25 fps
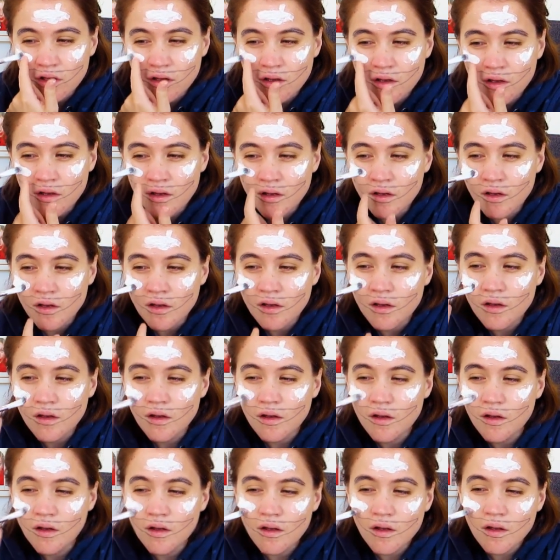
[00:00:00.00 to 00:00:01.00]

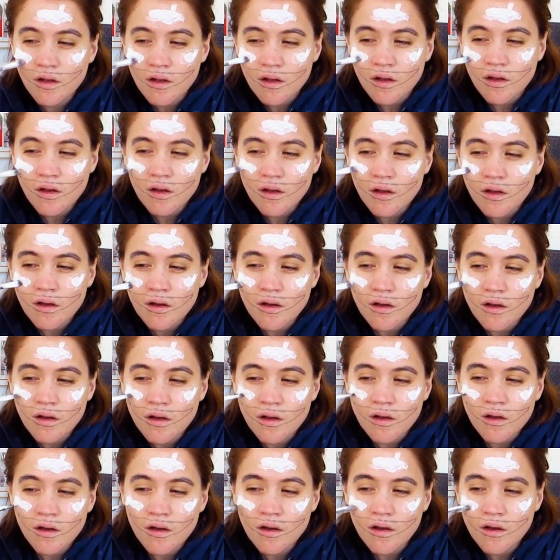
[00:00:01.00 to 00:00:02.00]

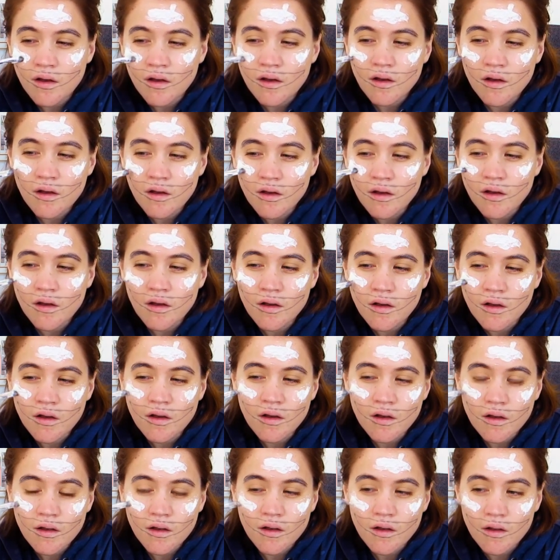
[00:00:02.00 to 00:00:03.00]

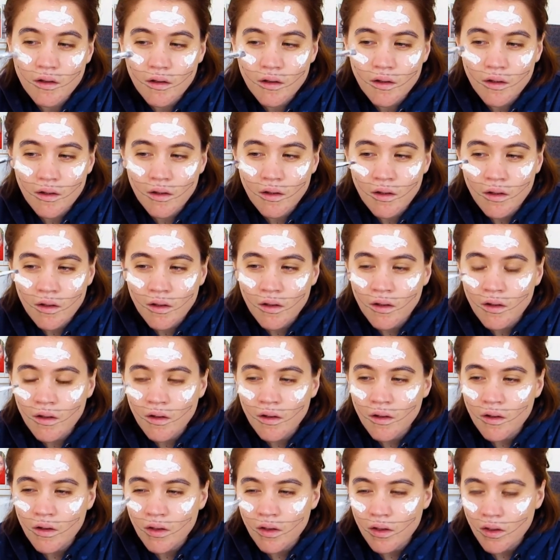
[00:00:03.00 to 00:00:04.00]

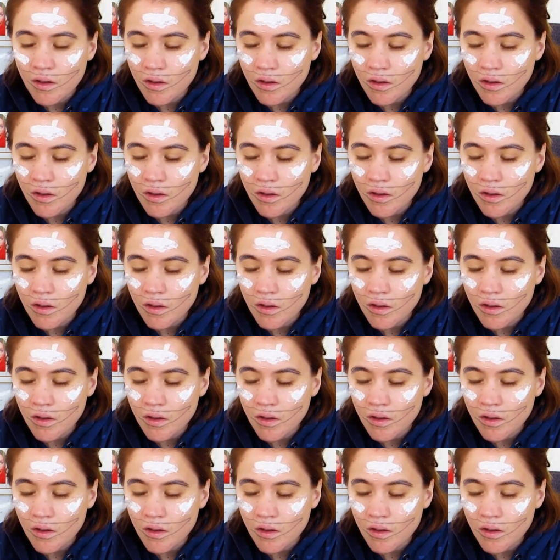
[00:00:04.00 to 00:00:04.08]
No one is speaking in this clip.